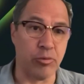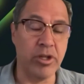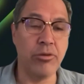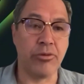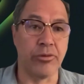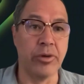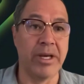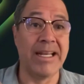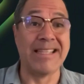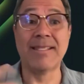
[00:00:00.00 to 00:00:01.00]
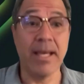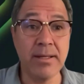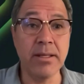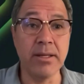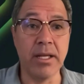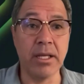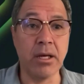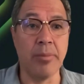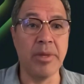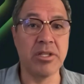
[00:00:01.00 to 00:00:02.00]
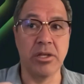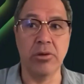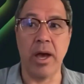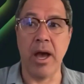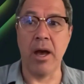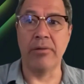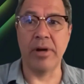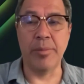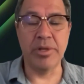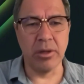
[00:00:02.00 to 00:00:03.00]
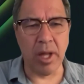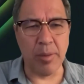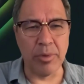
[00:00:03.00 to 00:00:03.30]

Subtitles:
read through it, and send in any comments that you have up until,